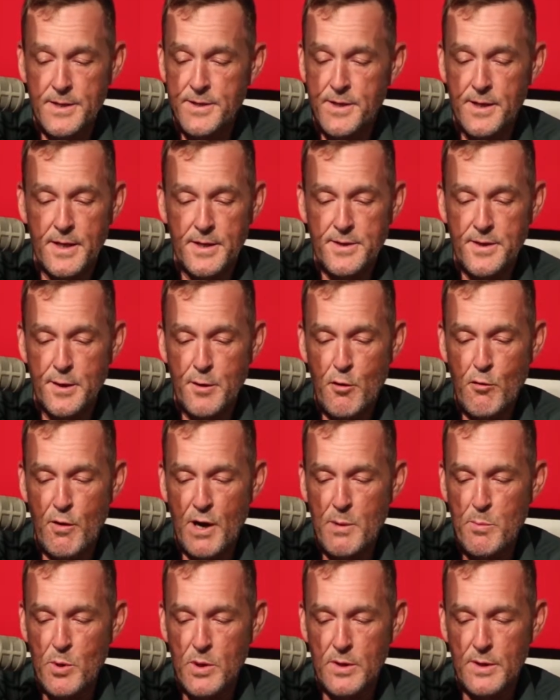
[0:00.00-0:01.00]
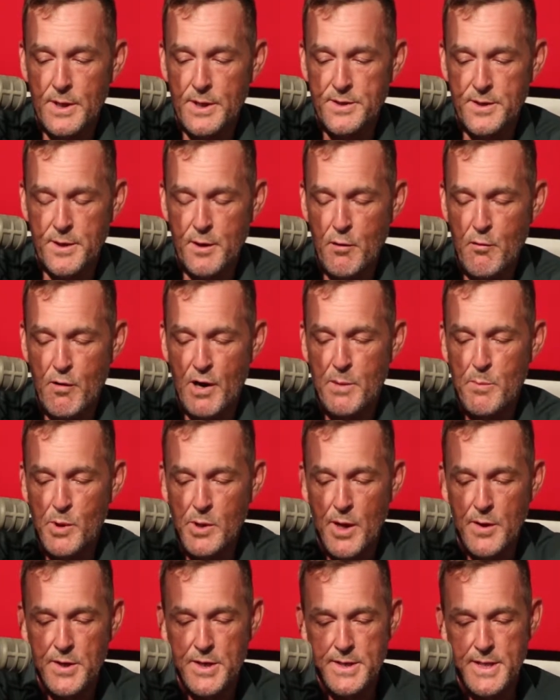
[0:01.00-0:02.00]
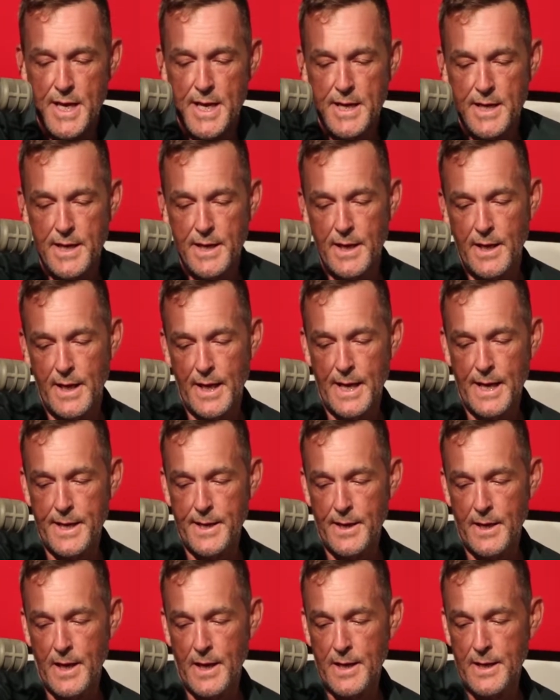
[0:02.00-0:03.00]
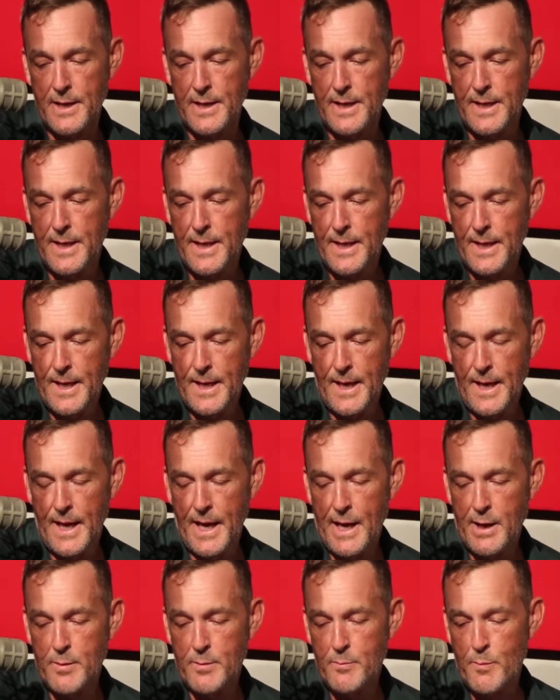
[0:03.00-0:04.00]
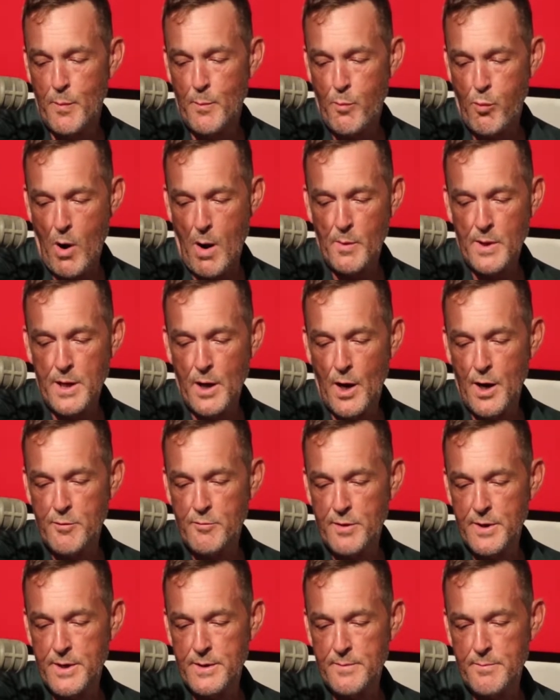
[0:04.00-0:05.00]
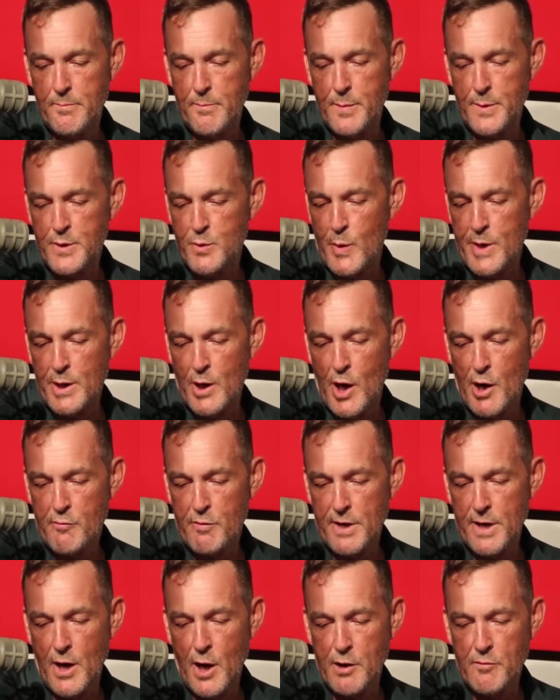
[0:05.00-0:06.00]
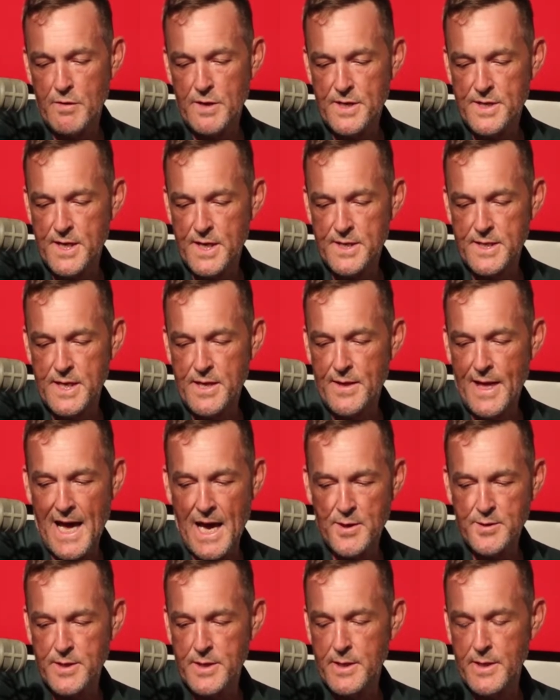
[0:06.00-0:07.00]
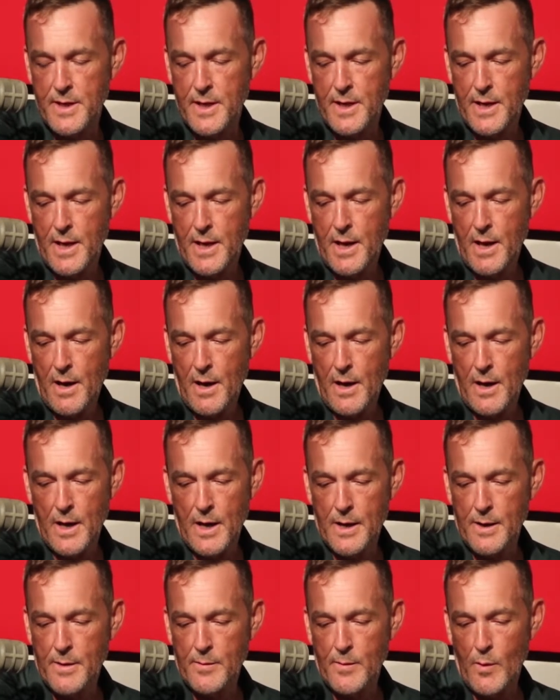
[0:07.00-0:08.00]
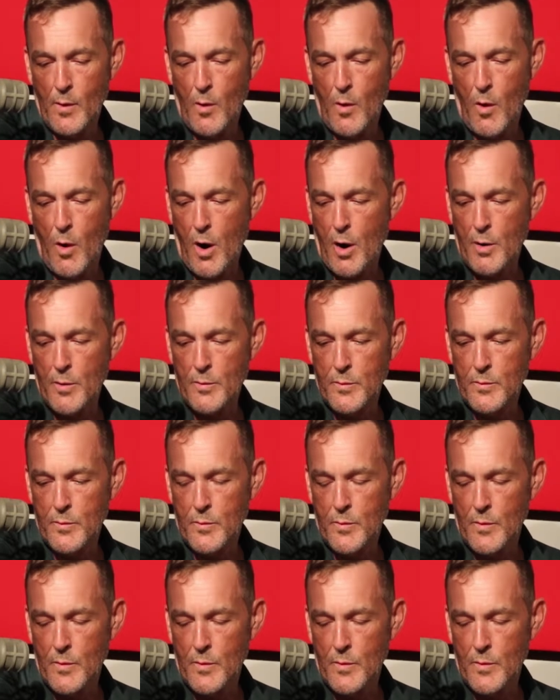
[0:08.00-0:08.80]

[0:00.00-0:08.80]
It's an incredible undertaking, and probably between 100 and 160,000 are